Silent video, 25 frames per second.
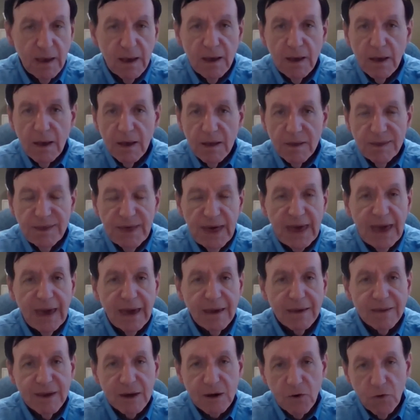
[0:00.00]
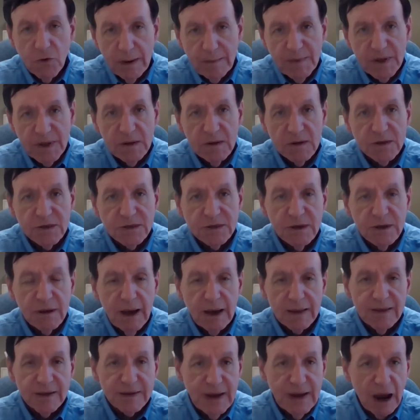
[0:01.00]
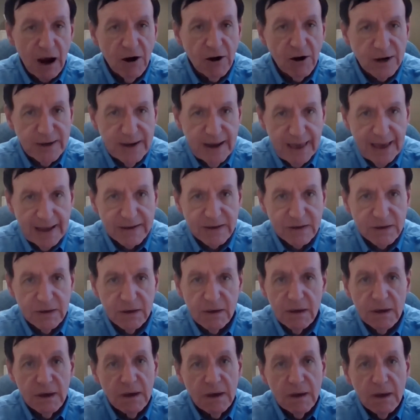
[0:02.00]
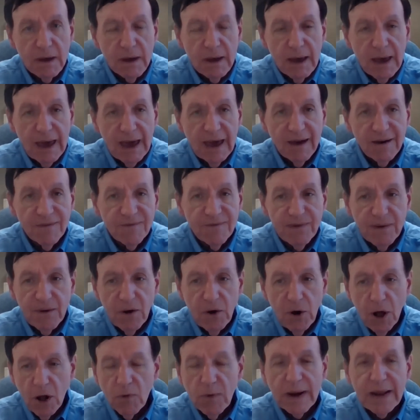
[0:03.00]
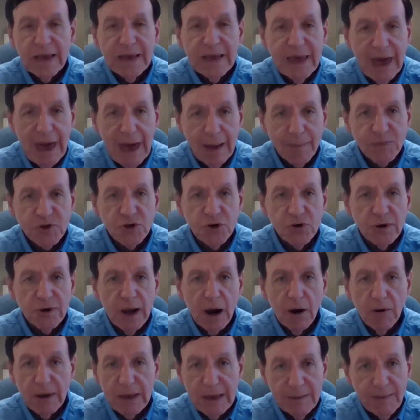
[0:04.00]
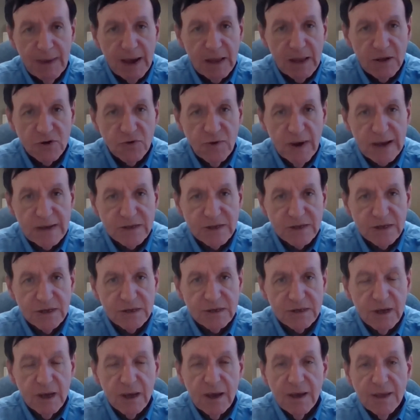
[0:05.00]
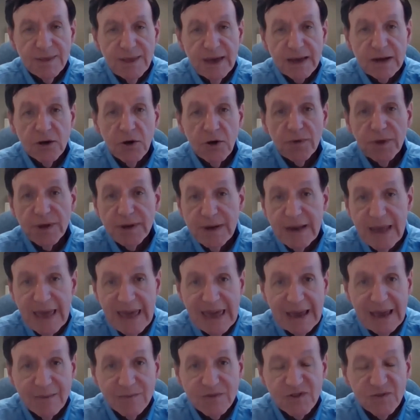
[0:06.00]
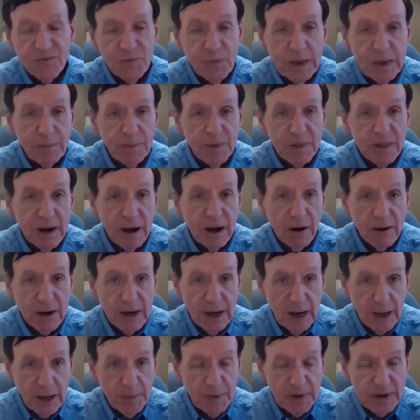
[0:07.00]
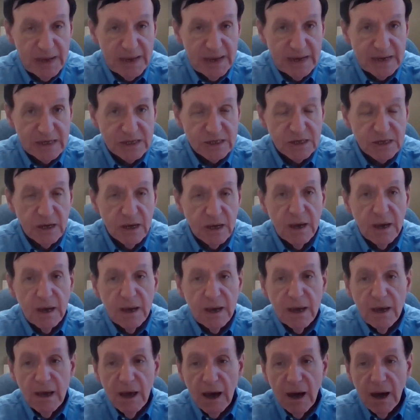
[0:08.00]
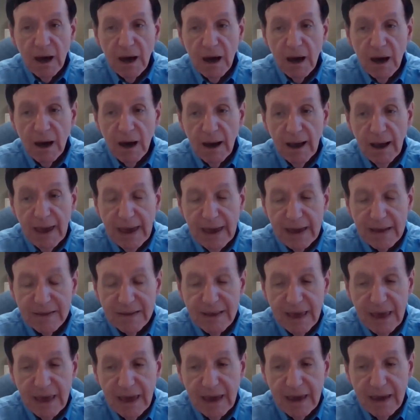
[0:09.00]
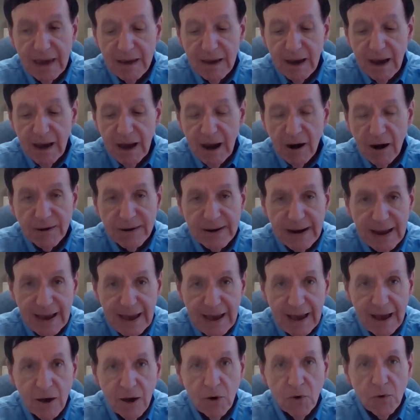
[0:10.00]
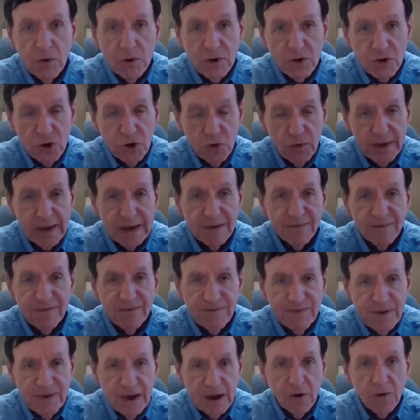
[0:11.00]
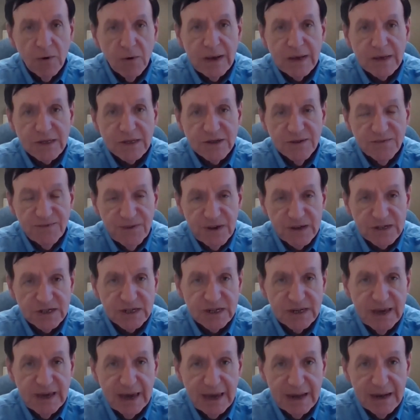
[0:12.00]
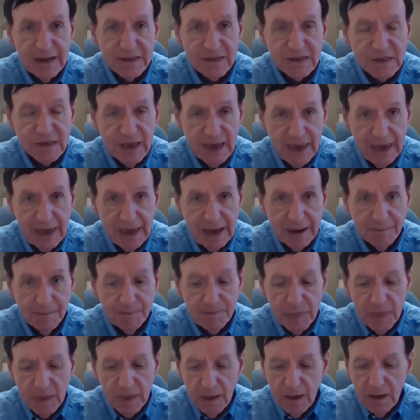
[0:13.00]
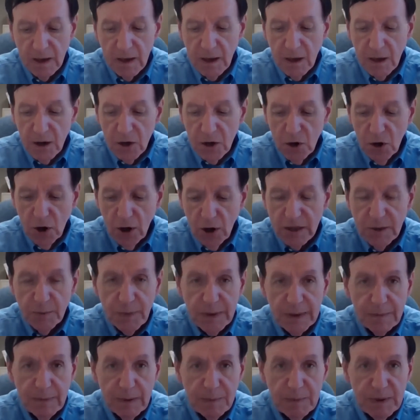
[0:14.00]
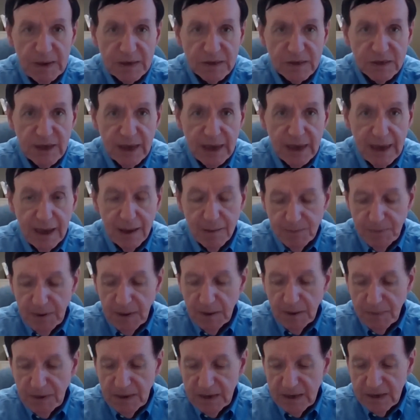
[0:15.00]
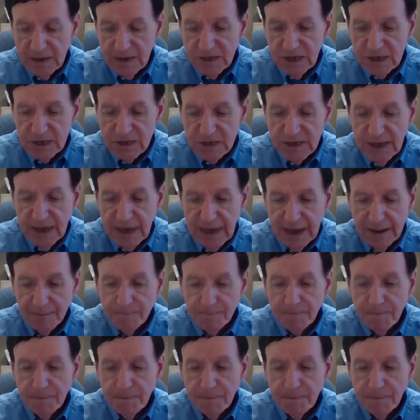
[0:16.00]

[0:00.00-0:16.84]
The criminals on the dark net have already captured our email addresses. They know the names of people in our companies, and they are now doing a very sophisticated scam called the BEC scam.